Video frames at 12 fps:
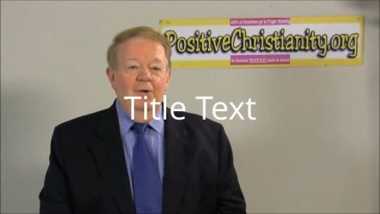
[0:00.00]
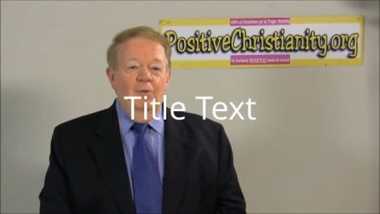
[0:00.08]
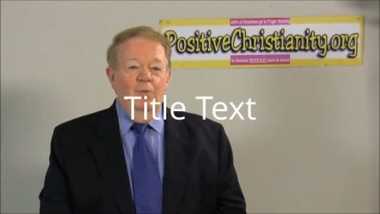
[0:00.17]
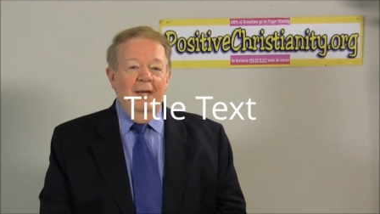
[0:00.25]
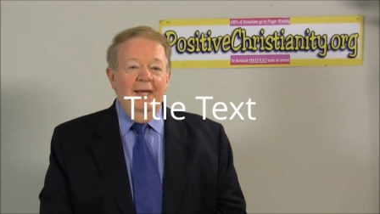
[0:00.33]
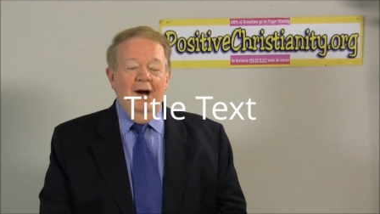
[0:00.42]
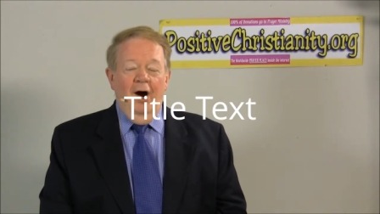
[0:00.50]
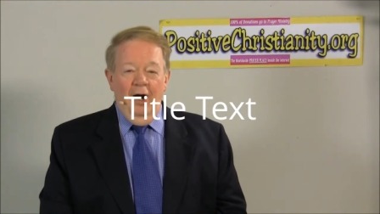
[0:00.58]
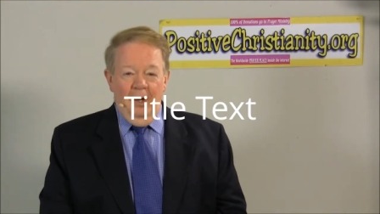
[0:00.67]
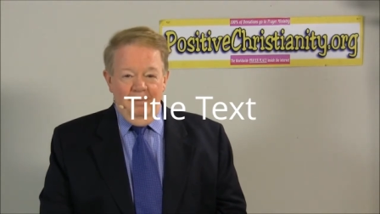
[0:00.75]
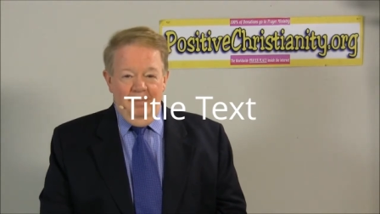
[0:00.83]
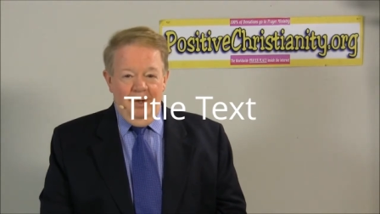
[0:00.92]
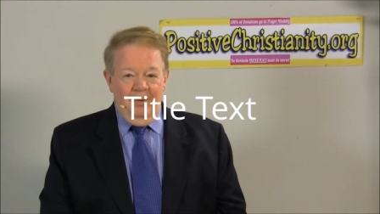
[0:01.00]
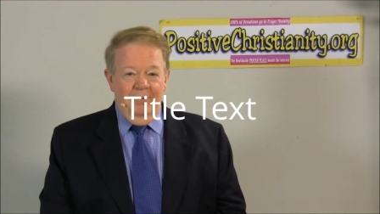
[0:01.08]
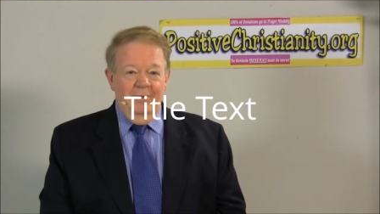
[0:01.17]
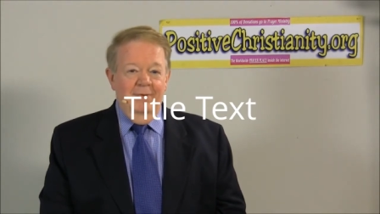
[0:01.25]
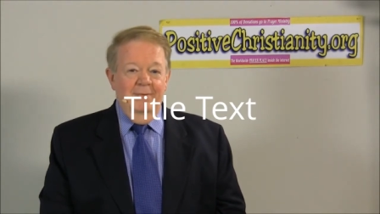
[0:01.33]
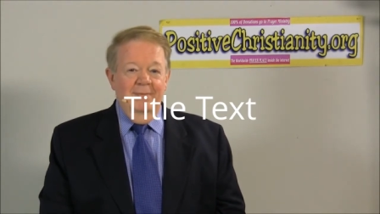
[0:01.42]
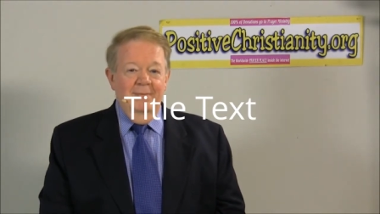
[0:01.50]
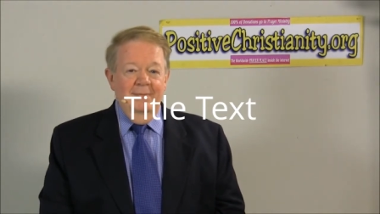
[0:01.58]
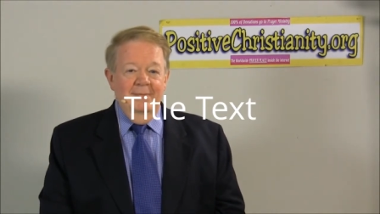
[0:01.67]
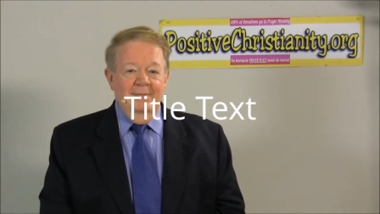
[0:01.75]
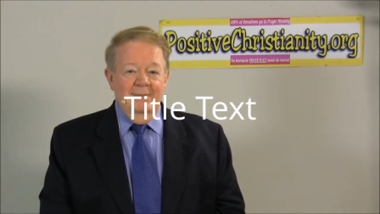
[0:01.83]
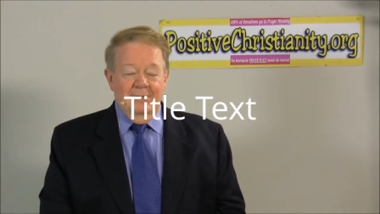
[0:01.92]
We are both,
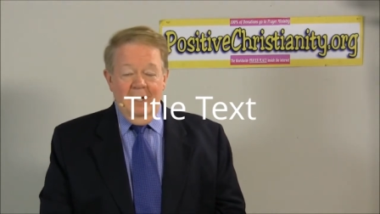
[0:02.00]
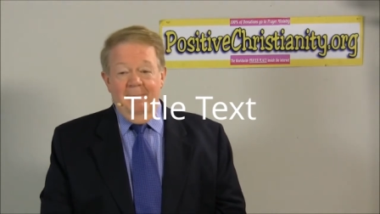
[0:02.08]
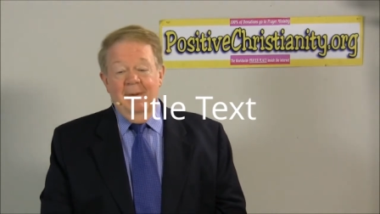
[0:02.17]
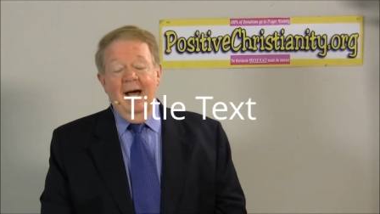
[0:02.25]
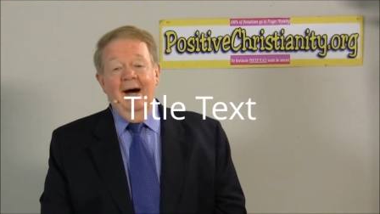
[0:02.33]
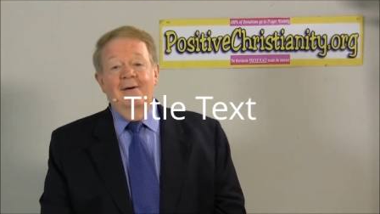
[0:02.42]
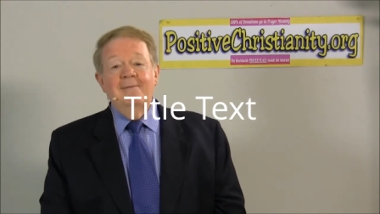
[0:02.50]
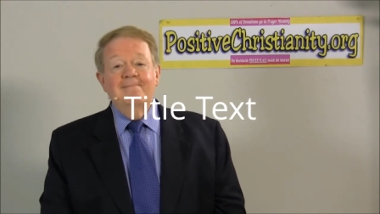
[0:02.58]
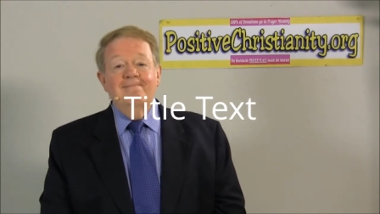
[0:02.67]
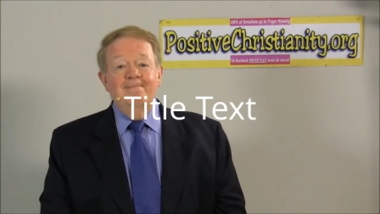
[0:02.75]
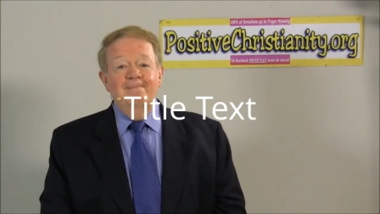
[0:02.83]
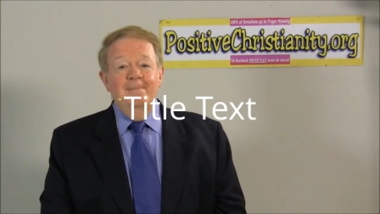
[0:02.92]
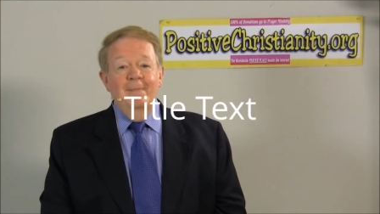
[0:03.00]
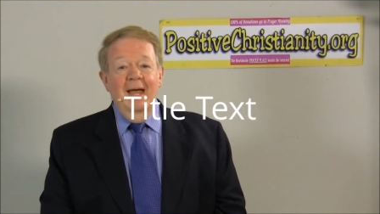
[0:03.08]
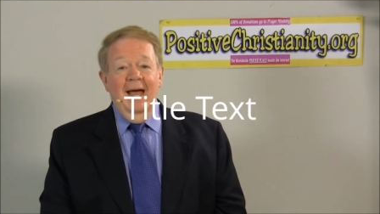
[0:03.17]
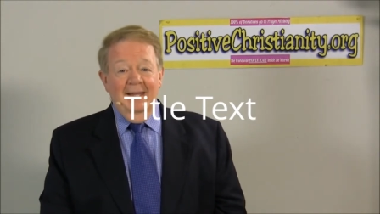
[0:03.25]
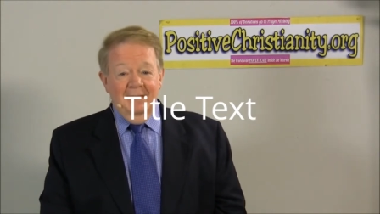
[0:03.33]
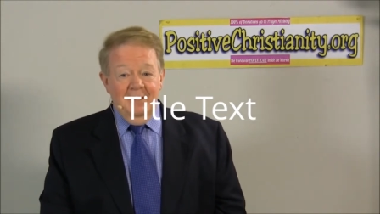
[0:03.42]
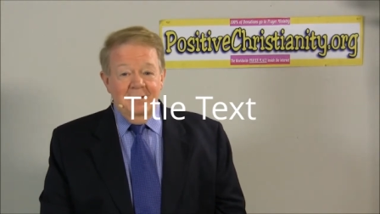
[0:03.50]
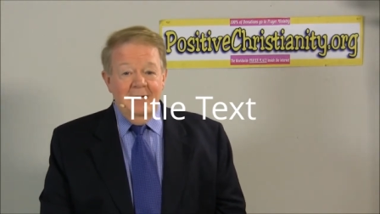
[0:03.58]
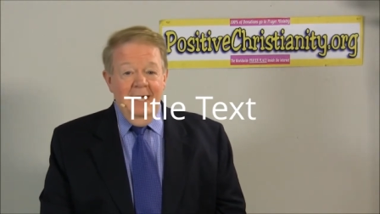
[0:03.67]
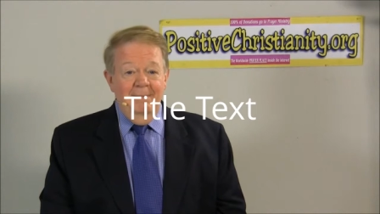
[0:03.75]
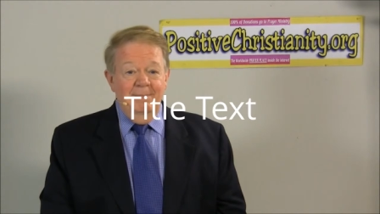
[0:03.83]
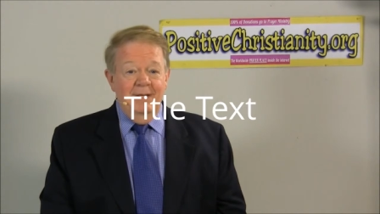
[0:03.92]
somehow, at the
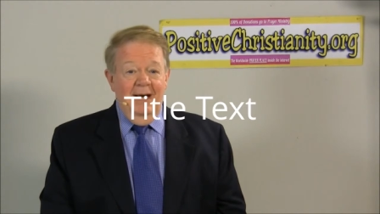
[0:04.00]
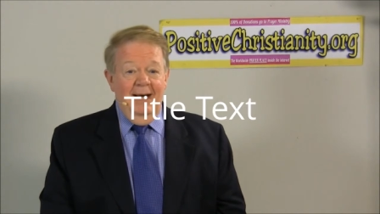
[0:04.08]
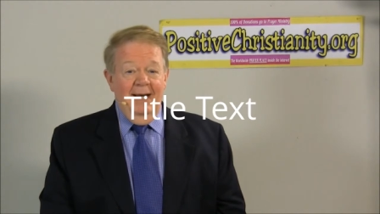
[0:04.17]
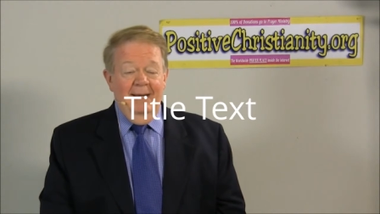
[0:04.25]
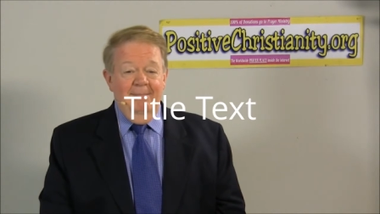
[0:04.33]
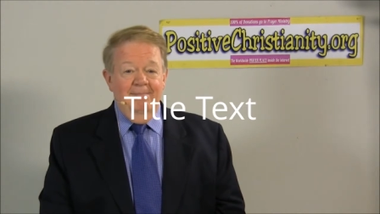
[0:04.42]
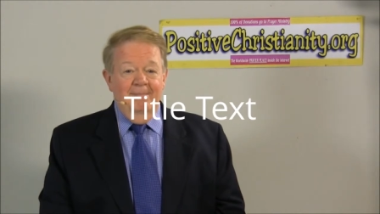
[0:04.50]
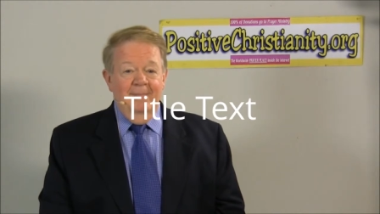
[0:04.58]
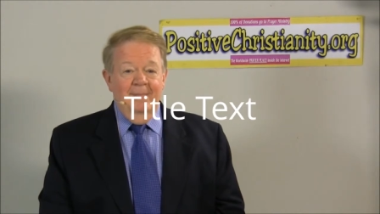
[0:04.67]
same time.